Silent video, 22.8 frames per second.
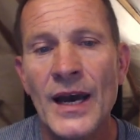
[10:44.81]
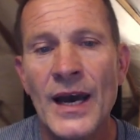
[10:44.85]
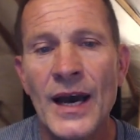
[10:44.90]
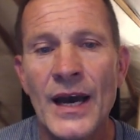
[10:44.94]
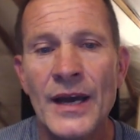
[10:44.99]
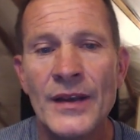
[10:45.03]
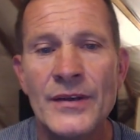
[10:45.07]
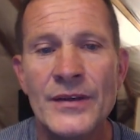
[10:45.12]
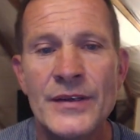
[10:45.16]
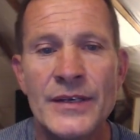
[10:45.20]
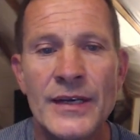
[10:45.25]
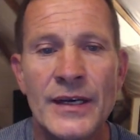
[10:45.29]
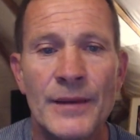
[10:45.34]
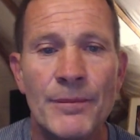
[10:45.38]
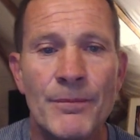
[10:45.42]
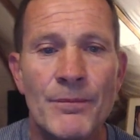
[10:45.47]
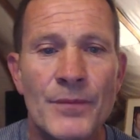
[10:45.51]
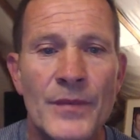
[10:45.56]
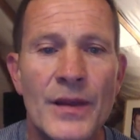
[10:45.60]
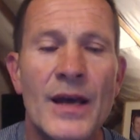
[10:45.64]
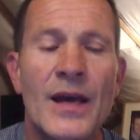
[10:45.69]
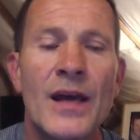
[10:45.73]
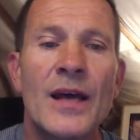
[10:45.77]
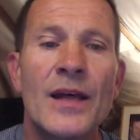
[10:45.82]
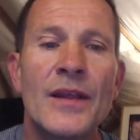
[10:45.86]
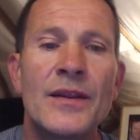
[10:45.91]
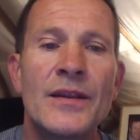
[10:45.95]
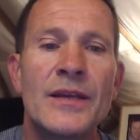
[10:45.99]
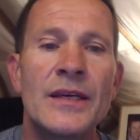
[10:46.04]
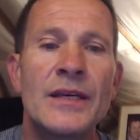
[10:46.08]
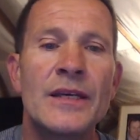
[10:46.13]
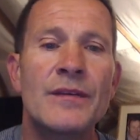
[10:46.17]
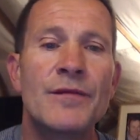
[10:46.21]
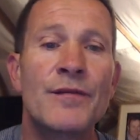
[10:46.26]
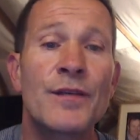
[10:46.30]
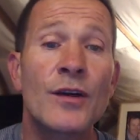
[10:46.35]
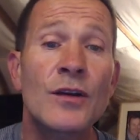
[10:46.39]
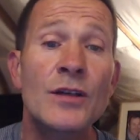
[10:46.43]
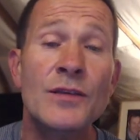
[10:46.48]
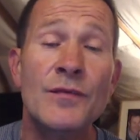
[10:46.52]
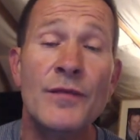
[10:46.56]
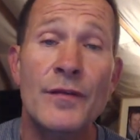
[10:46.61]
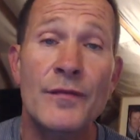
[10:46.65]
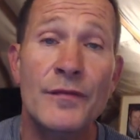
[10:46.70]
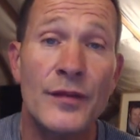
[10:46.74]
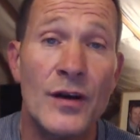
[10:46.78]
And the
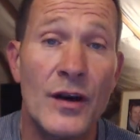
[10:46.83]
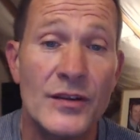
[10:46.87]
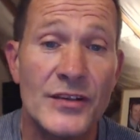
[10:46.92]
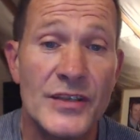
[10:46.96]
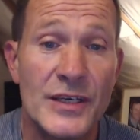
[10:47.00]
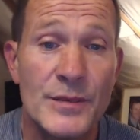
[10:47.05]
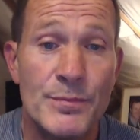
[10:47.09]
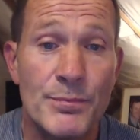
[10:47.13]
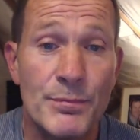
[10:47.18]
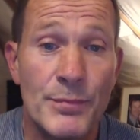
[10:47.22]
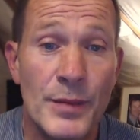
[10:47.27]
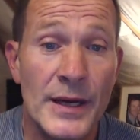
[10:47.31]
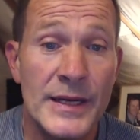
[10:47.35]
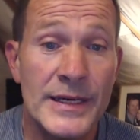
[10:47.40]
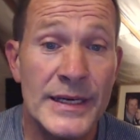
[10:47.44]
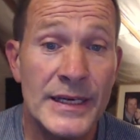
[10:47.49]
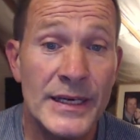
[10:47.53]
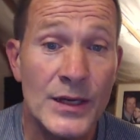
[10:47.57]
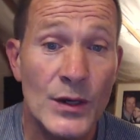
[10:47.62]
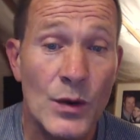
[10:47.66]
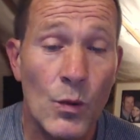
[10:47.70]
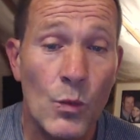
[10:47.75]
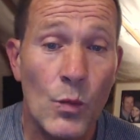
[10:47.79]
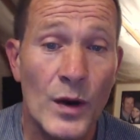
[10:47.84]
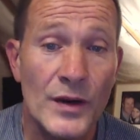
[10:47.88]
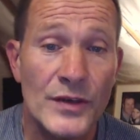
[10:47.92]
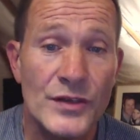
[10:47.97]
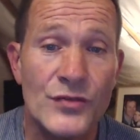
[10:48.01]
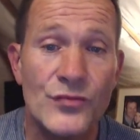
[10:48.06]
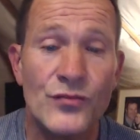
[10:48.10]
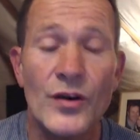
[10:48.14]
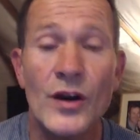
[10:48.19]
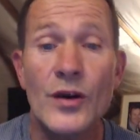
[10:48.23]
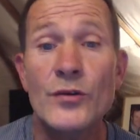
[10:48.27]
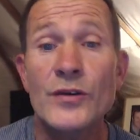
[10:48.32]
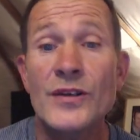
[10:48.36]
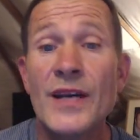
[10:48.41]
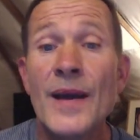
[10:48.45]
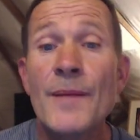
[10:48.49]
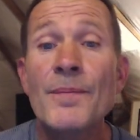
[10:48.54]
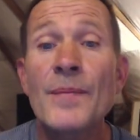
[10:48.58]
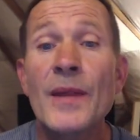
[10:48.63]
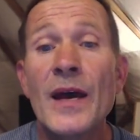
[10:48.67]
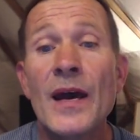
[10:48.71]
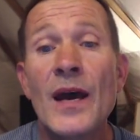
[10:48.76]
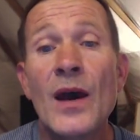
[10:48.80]
philosopher Francis Bacon once wrote,
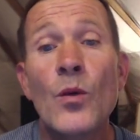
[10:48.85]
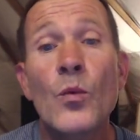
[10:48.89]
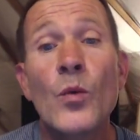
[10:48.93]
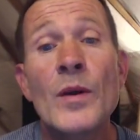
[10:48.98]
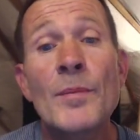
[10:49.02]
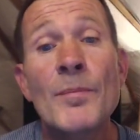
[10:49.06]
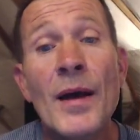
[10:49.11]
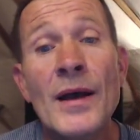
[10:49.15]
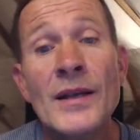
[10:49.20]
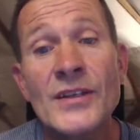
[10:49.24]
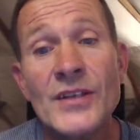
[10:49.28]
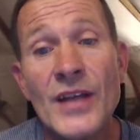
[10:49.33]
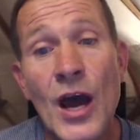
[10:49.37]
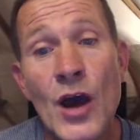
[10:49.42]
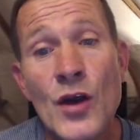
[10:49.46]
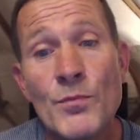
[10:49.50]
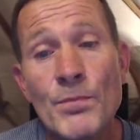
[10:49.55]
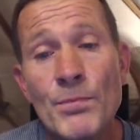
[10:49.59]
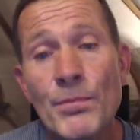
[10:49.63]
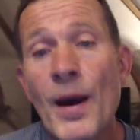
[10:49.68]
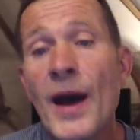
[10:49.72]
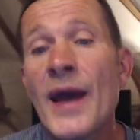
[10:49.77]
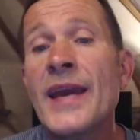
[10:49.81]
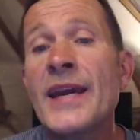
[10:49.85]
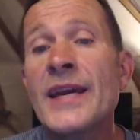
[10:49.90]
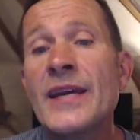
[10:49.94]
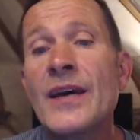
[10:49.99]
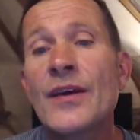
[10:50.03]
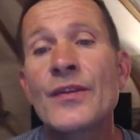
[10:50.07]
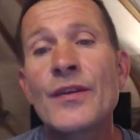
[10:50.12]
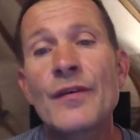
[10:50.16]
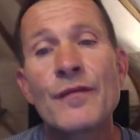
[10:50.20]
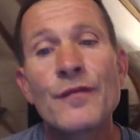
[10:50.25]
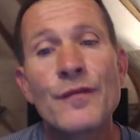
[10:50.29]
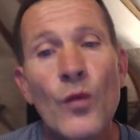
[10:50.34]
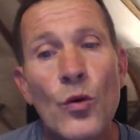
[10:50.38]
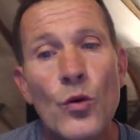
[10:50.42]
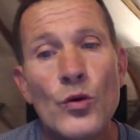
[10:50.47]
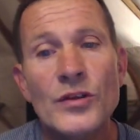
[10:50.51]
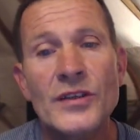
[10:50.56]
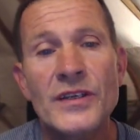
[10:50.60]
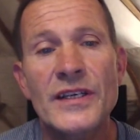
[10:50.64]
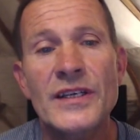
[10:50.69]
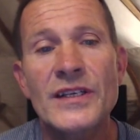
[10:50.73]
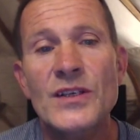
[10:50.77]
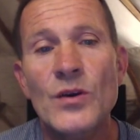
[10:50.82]
"We must obey the
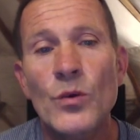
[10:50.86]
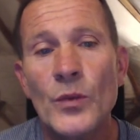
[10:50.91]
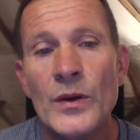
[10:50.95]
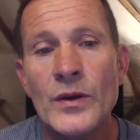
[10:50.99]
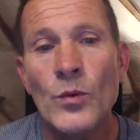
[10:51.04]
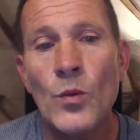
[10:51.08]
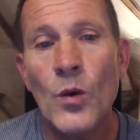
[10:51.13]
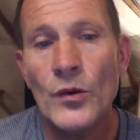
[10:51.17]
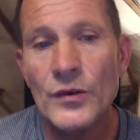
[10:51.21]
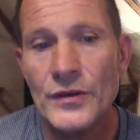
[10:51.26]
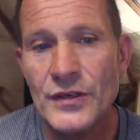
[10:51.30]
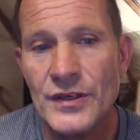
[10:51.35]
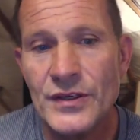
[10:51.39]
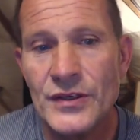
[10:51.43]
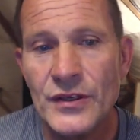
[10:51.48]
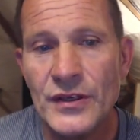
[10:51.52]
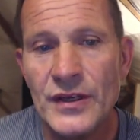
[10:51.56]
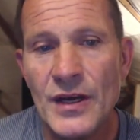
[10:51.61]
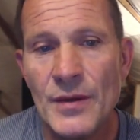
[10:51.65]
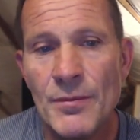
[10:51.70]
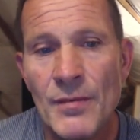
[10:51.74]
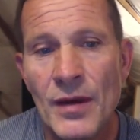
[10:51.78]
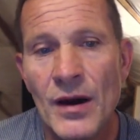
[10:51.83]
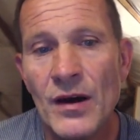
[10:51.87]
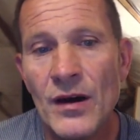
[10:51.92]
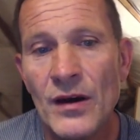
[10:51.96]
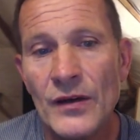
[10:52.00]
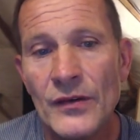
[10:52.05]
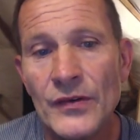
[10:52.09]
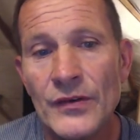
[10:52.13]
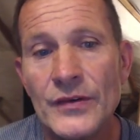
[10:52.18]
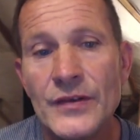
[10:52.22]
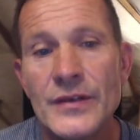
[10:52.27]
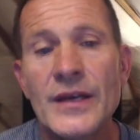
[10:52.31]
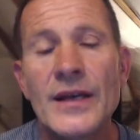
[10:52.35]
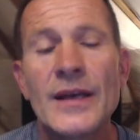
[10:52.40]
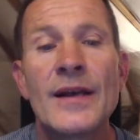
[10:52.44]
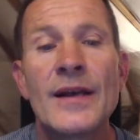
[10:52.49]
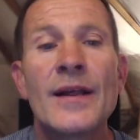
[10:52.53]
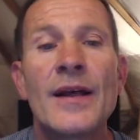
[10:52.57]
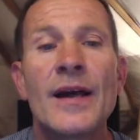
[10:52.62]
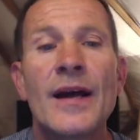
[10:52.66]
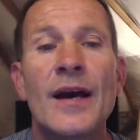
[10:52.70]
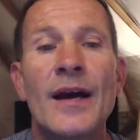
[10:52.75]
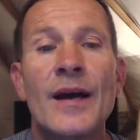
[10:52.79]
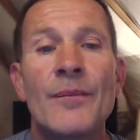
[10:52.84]
forces we want to command."
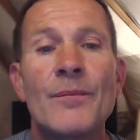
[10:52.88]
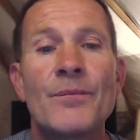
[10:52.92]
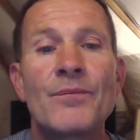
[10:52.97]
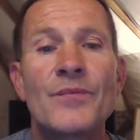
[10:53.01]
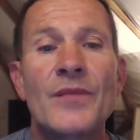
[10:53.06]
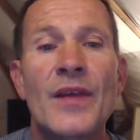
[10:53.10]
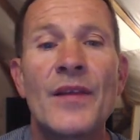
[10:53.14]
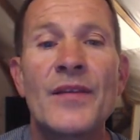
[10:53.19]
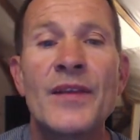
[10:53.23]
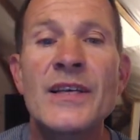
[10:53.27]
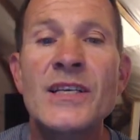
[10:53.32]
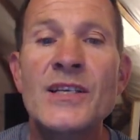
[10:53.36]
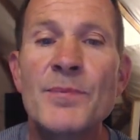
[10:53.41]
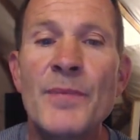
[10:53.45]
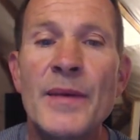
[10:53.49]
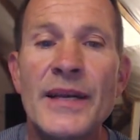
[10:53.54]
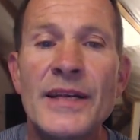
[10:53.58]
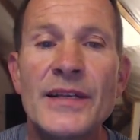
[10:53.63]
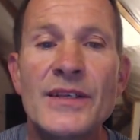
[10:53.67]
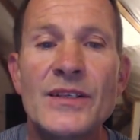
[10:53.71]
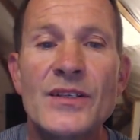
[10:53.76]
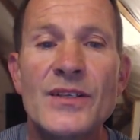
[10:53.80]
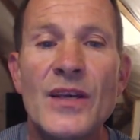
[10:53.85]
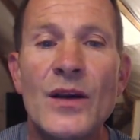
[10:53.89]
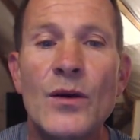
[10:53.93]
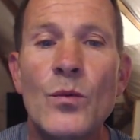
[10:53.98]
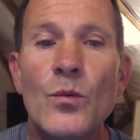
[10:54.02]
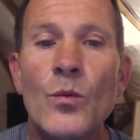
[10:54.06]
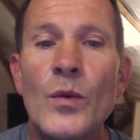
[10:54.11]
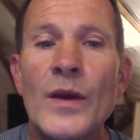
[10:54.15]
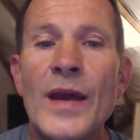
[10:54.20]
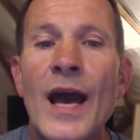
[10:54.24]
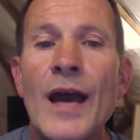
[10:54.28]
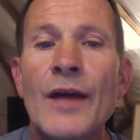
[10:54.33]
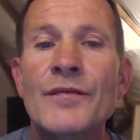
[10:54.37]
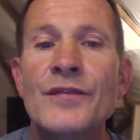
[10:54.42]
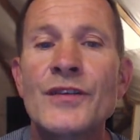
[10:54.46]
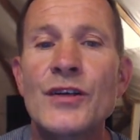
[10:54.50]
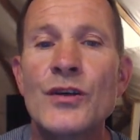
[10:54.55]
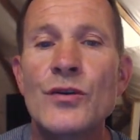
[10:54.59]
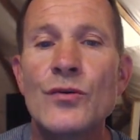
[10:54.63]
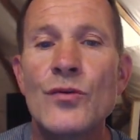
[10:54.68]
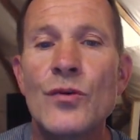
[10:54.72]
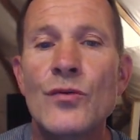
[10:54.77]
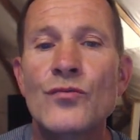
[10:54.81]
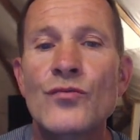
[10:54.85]
And this means we have
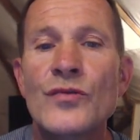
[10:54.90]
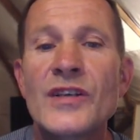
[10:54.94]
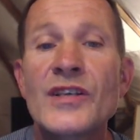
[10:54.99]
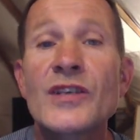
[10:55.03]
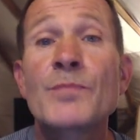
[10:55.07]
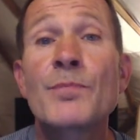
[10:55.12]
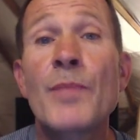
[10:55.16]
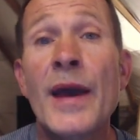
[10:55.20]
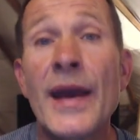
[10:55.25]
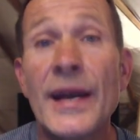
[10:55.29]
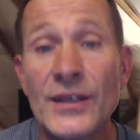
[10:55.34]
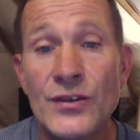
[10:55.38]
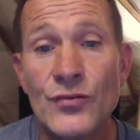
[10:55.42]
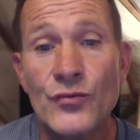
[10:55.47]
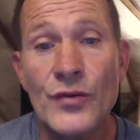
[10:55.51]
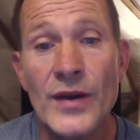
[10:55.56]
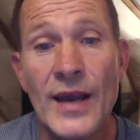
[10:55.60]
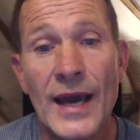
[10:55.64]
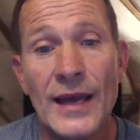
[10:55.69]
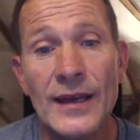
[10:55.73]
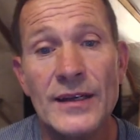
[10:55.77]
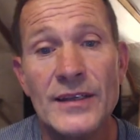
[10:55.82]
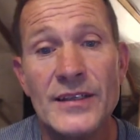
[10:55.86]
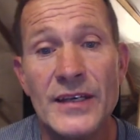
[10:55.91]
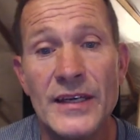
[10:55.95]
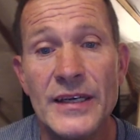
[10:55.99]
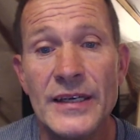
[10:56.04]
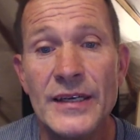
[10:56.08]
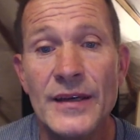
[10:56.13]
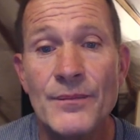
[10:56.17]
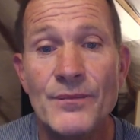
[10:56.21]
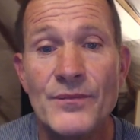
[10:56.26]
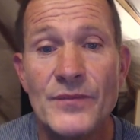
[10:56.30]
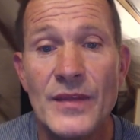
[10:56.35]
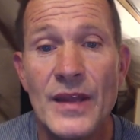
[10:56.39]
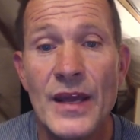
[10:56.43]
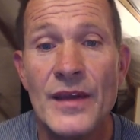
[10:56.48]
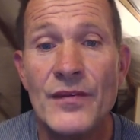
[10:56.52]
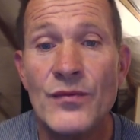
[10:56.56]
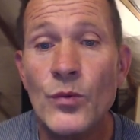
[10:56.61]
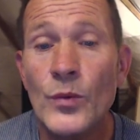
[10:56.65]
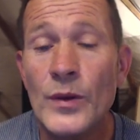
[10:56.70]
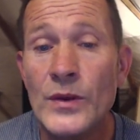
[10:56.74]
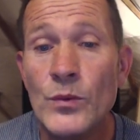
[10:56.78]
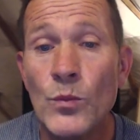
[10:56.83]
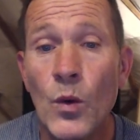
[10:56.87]
to respect reality
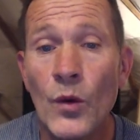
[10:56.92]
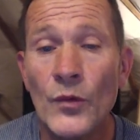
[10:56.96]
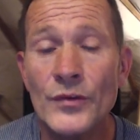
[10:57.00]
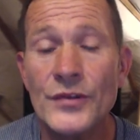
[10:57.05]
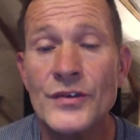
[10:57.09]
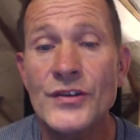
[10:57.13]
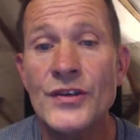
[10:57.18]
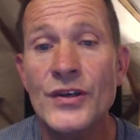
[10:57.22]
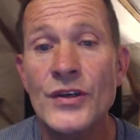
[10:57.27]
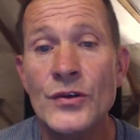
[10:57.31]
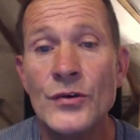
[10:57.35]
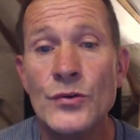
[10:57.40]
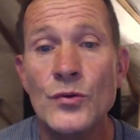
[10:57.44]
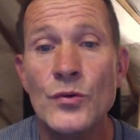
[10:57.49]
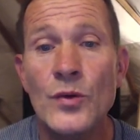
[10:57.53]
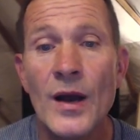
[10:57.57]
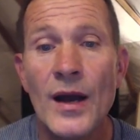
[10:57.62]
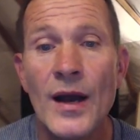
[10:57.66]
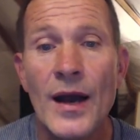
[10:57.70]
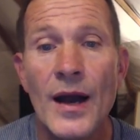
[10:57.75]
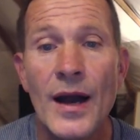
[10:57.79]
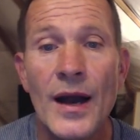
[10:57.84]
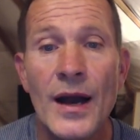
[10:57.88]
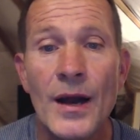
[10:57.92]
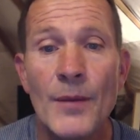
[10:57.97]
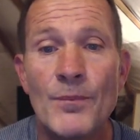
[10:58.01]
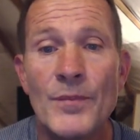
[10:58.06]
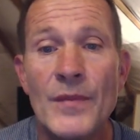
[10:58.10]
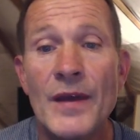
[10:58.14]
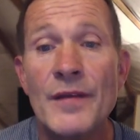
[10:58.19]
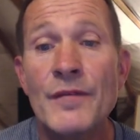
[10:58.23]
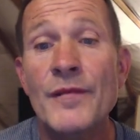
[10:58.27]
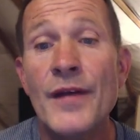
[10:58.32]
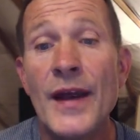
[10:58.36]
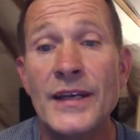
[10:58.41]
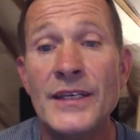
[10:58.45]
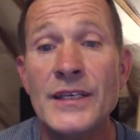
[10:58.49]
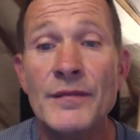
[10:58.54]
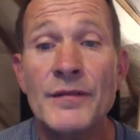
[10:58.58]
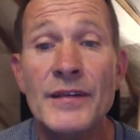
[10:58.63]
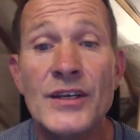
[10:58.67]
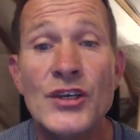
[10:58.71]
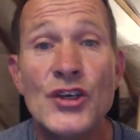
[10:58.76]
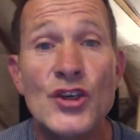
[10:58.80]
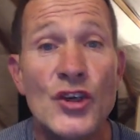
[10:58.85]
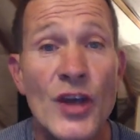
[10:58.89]
if we want to
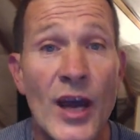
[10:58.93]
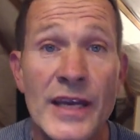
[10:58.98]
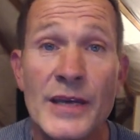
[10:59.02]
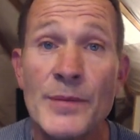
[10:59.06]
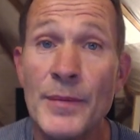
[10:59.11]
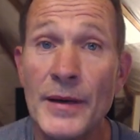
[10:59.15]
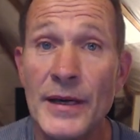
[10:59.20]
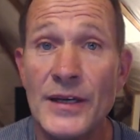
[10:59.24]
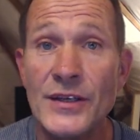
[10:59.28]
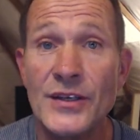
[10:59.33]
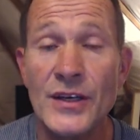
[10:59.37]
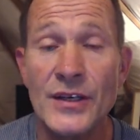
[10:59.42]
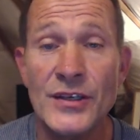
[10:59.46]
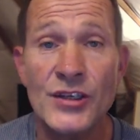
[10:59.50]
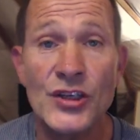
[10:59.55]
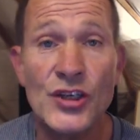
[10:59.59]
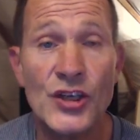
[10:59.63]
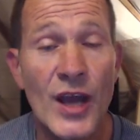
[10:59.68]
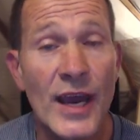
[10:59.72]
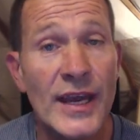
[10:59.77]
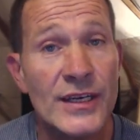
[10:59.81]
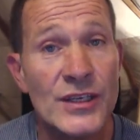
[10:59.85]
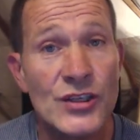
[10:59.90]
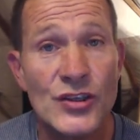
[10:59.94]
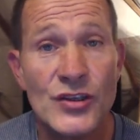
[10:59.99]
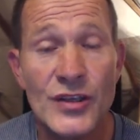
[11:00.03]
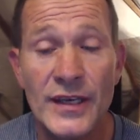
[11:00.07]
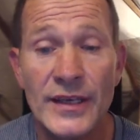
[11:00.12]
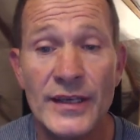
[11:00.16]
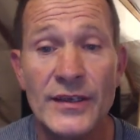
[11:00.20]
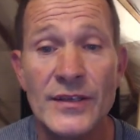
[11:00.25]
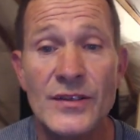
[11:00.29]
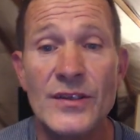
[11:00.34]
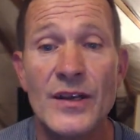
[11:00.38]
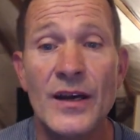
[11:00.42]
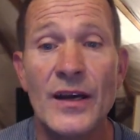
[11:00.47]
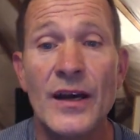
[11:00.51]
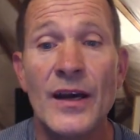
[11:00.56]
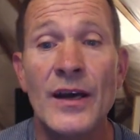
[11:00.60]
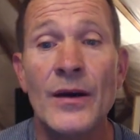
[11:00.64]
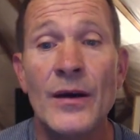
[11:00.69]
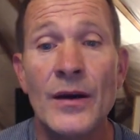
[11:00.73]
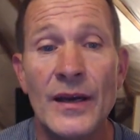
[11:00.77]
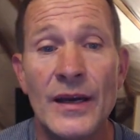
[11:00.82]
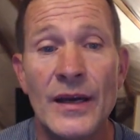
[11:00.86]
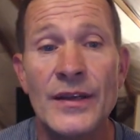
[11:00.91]
effectively shape it and change things
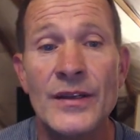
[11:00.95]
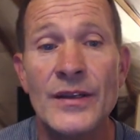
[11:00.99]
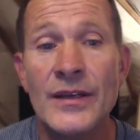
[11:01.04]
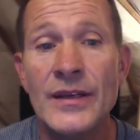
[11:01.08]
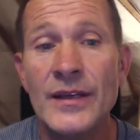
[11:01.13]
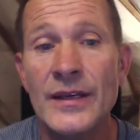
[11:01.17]
in